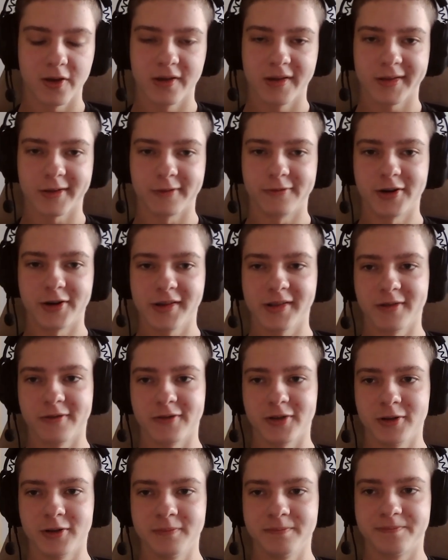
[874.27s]
So first of
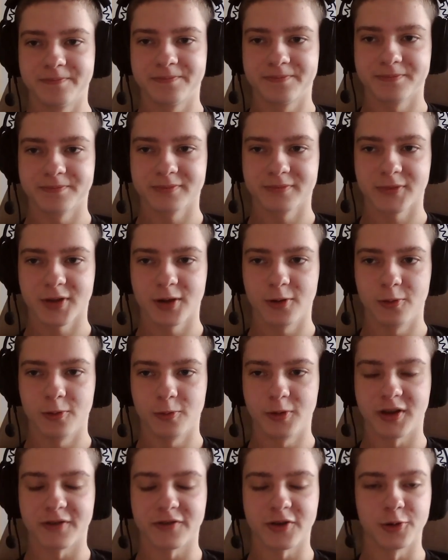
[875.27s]
all,
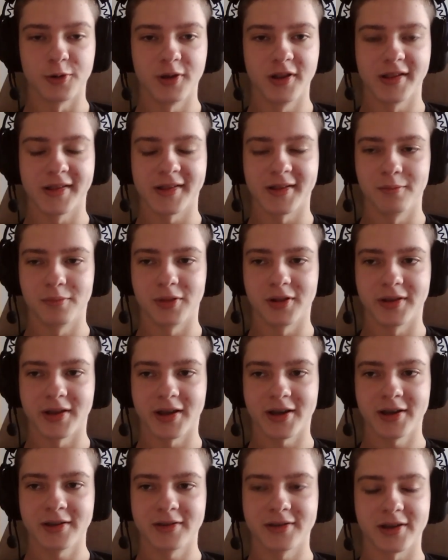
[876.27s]
we have a really simple
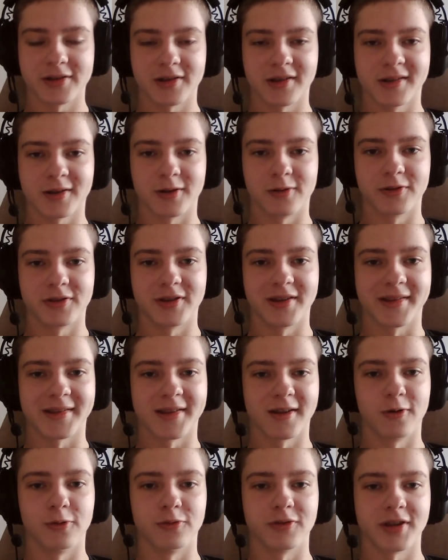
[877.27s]
diet that is called the
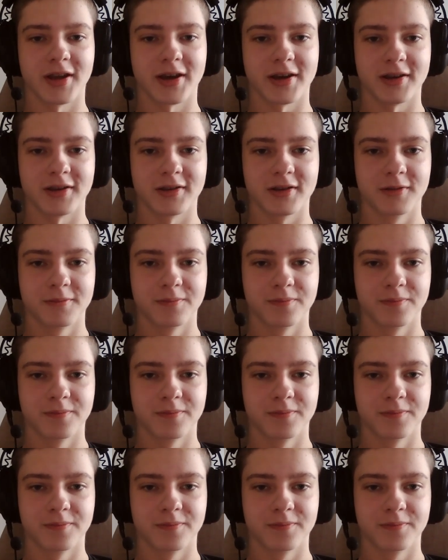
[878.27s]
zone diet.